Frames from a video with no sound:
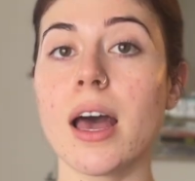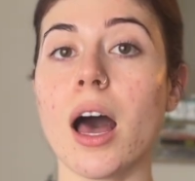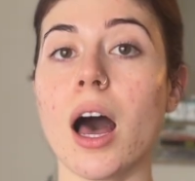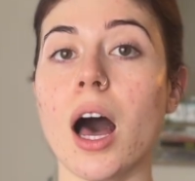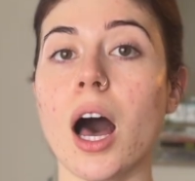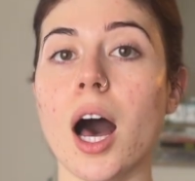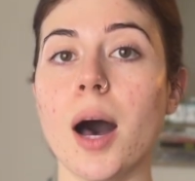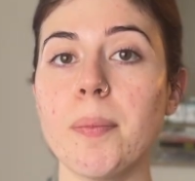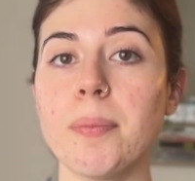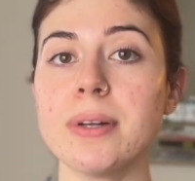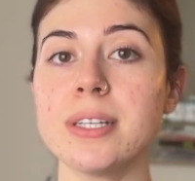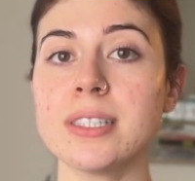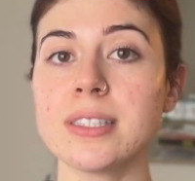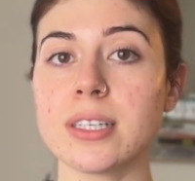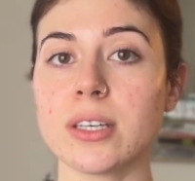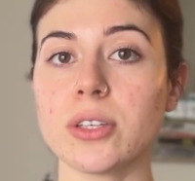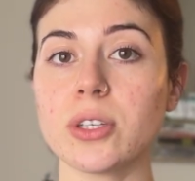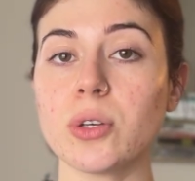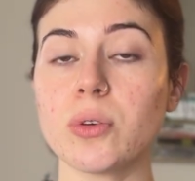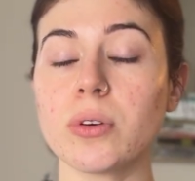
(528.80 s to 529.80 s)
up
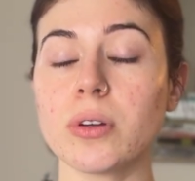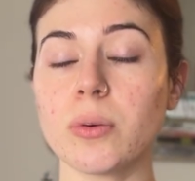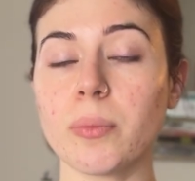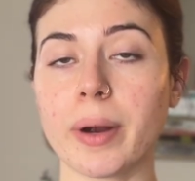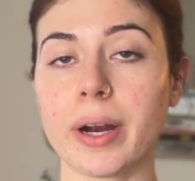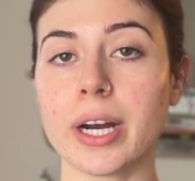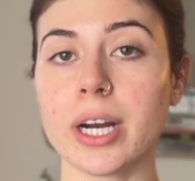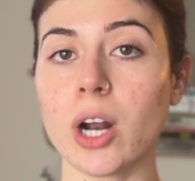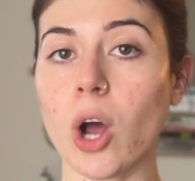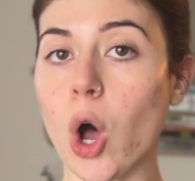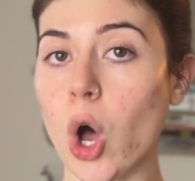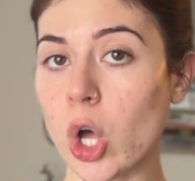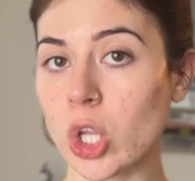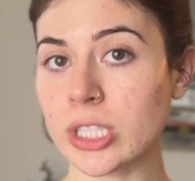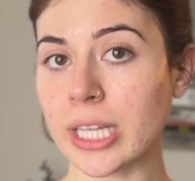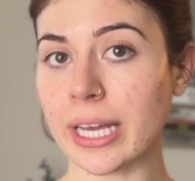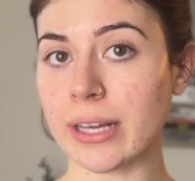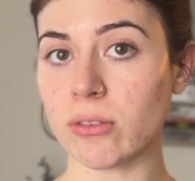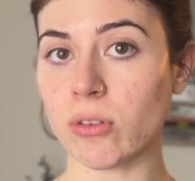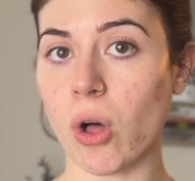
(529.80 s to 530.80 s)
until you can wear it all
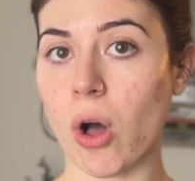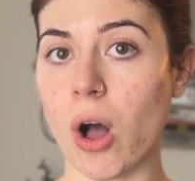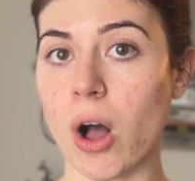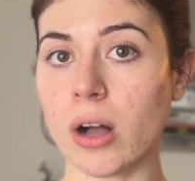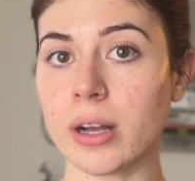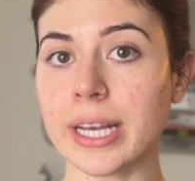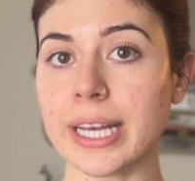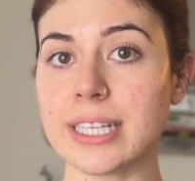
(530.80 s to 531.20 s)
night long.